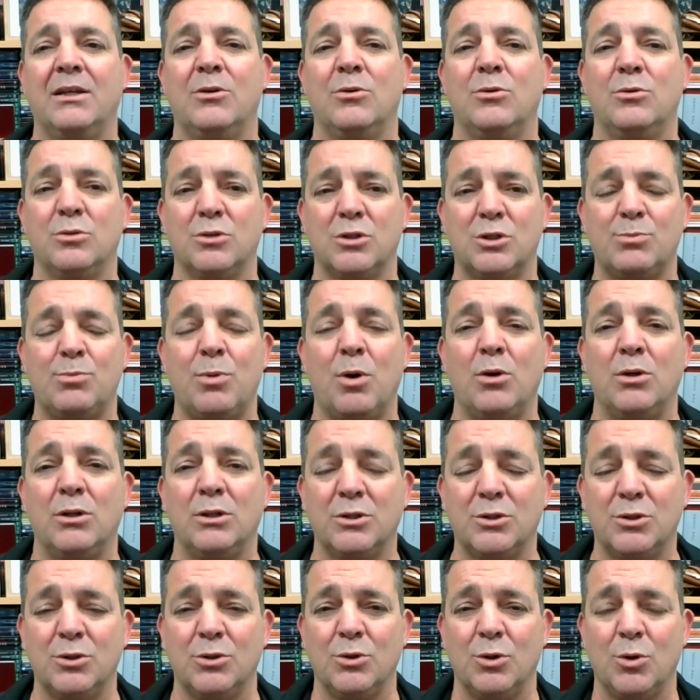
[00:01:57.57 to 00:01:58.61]
or responded
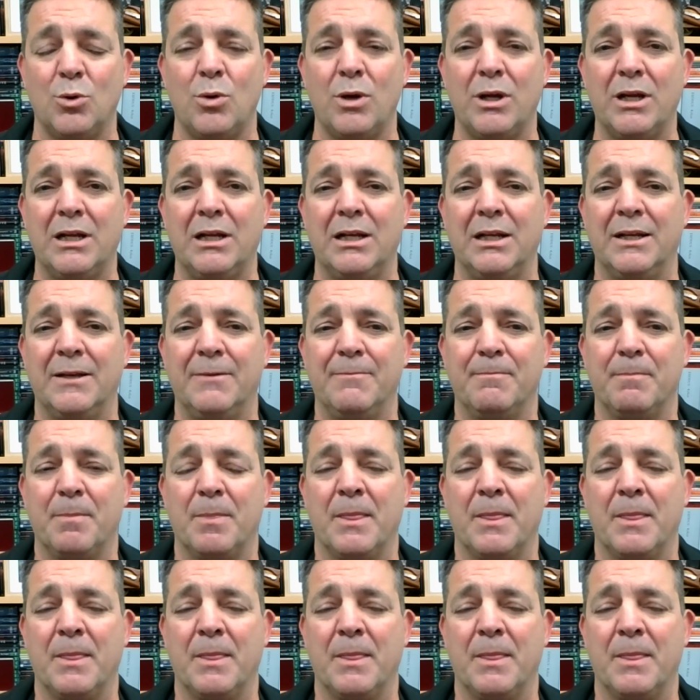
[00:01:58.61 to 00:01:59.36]
to quickly.